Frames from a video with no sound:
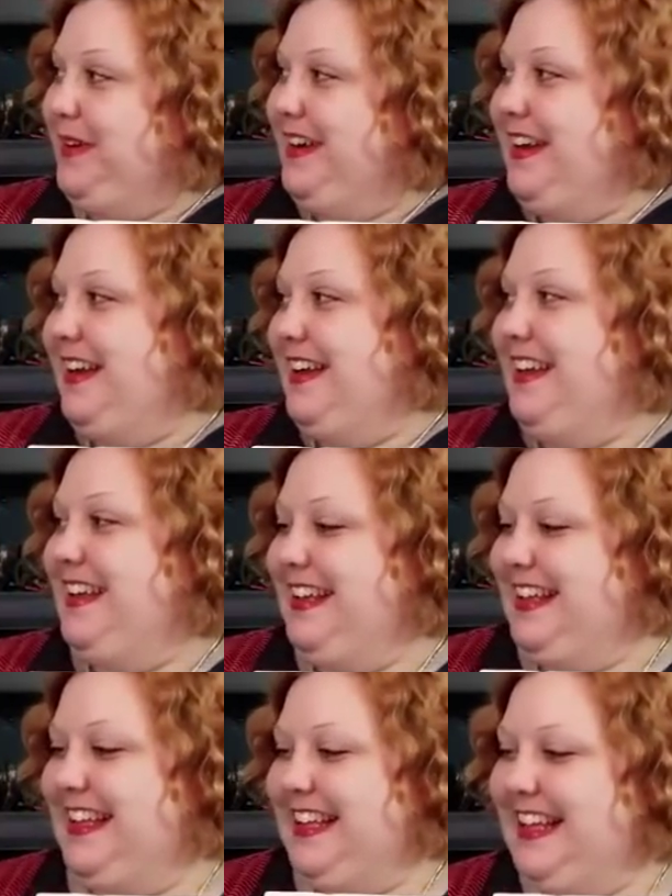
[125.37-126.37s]

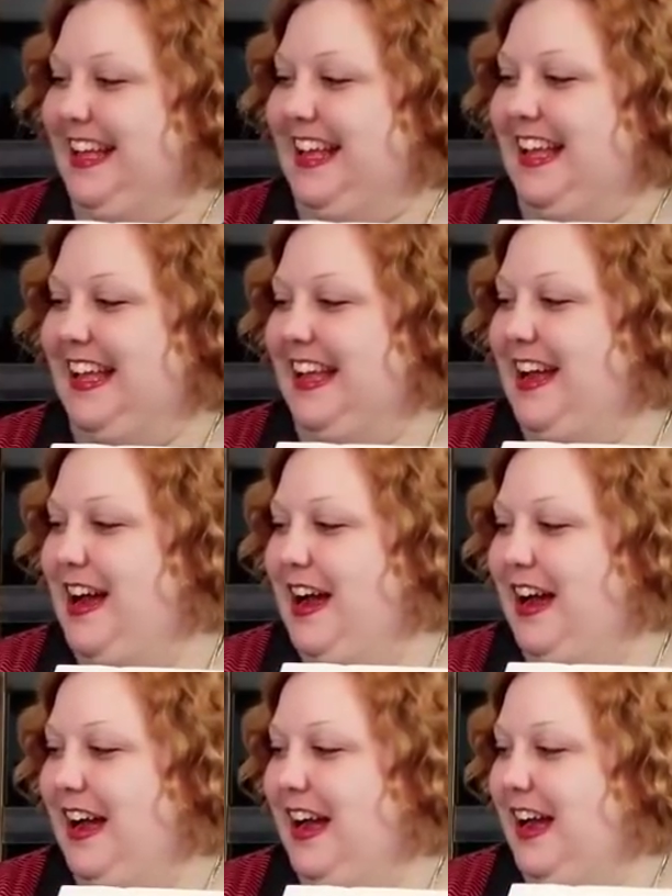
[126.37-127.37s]

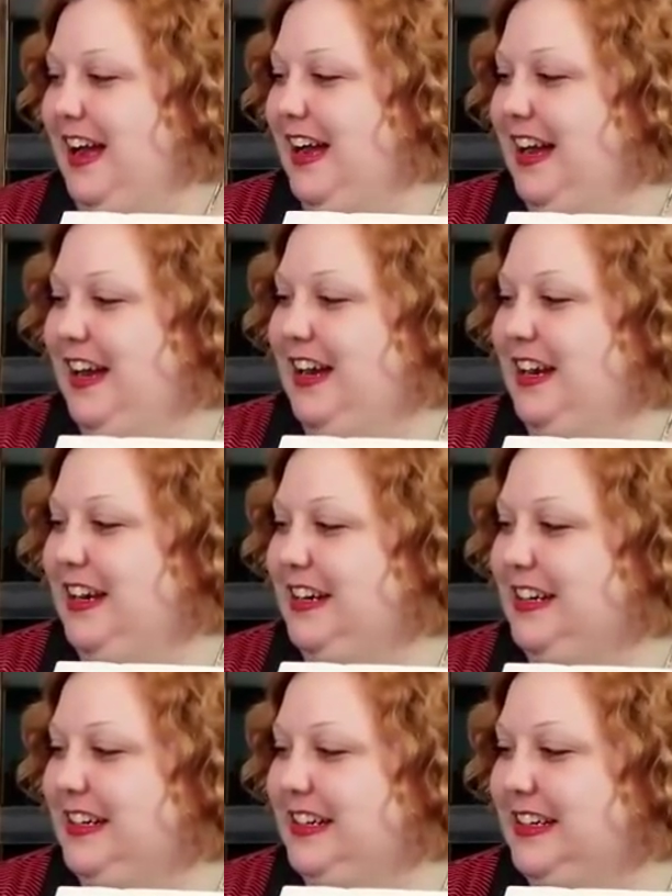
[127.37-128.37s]

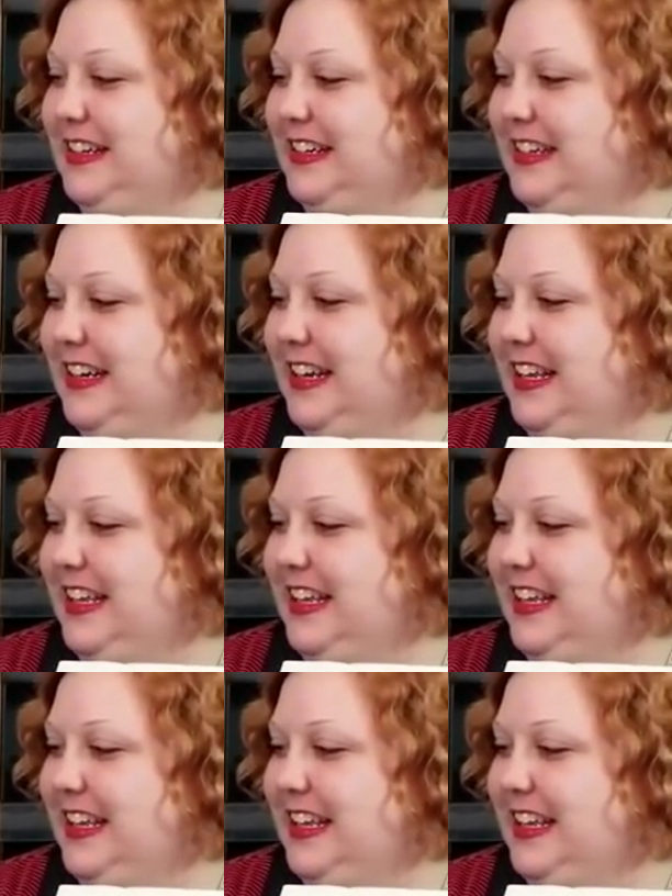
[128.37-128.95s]
(silent)